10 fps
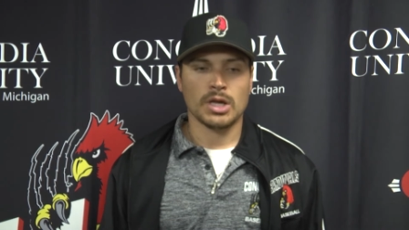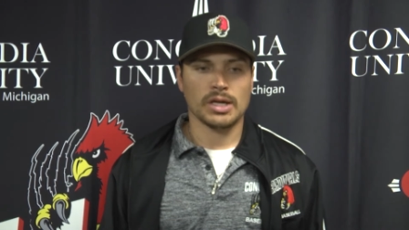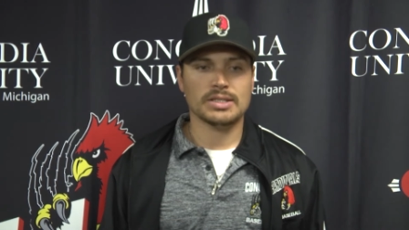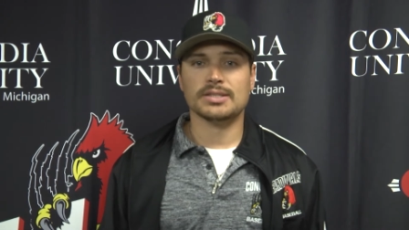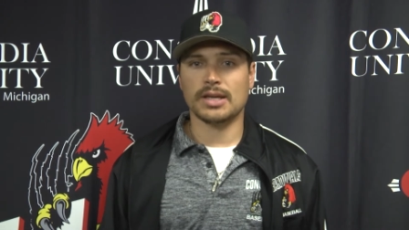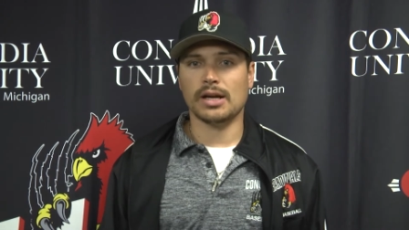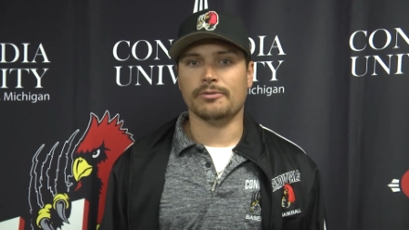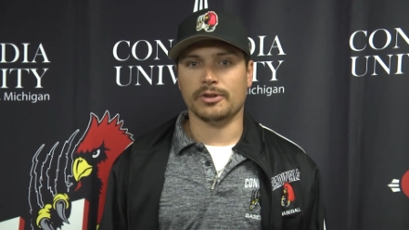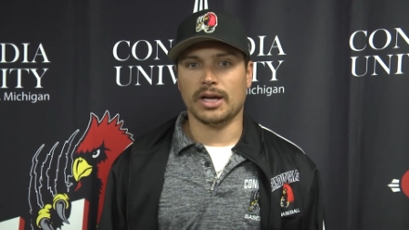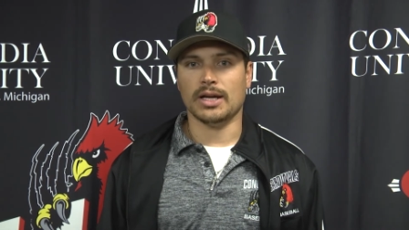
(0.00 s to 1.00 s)
It's exciting
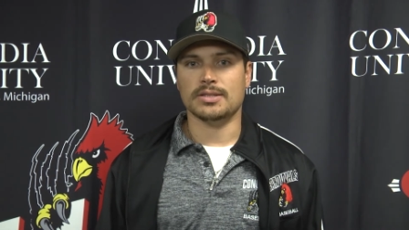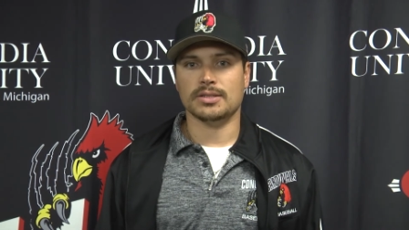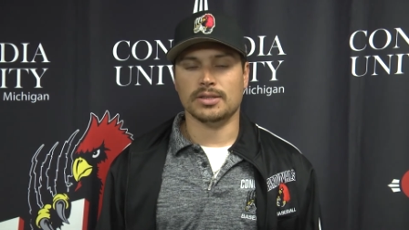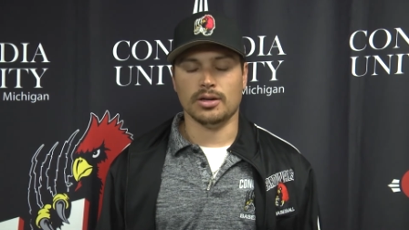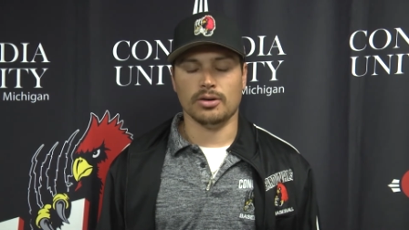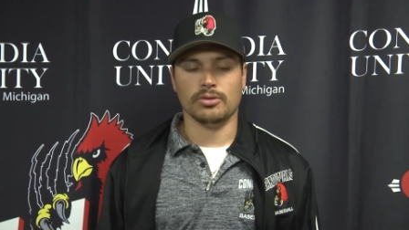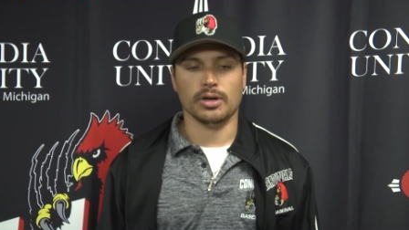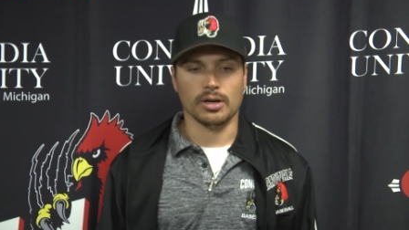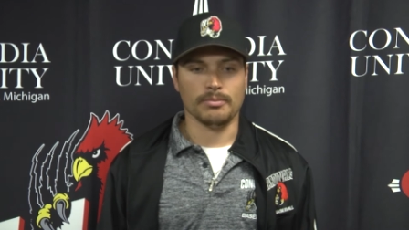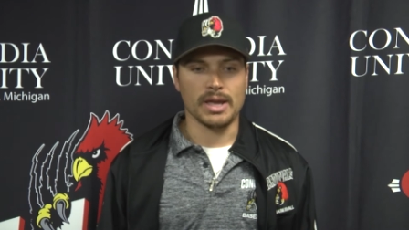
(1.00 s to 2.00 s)
for the guys. You know,